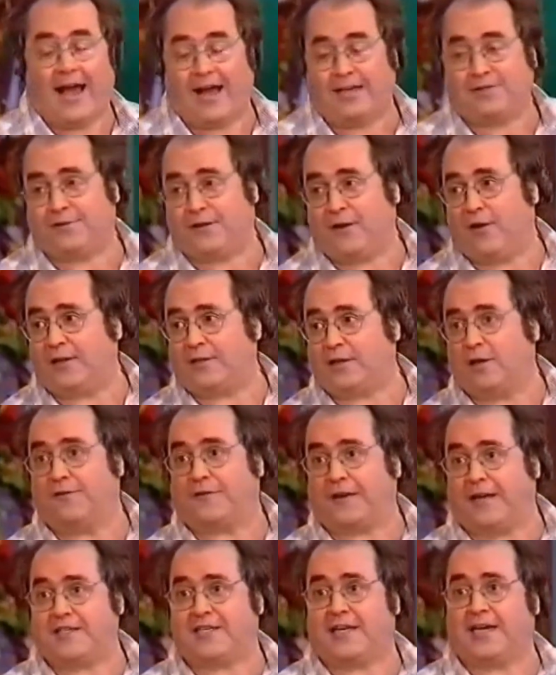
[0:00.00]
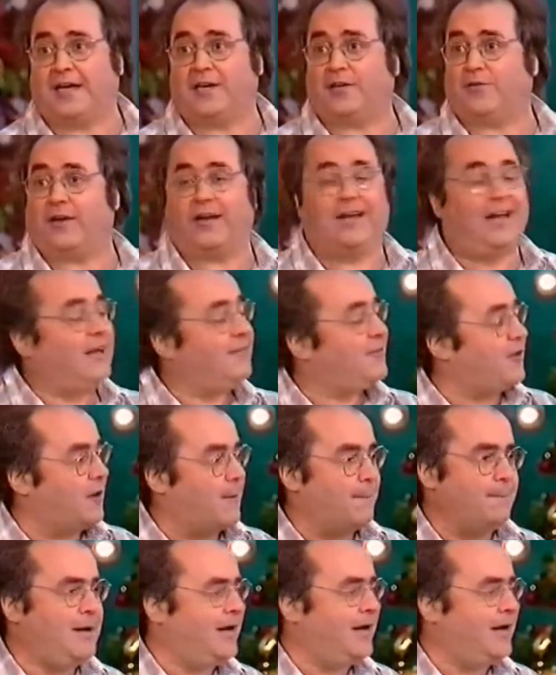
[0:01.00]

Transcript: As for the idea of kissing under it, there are a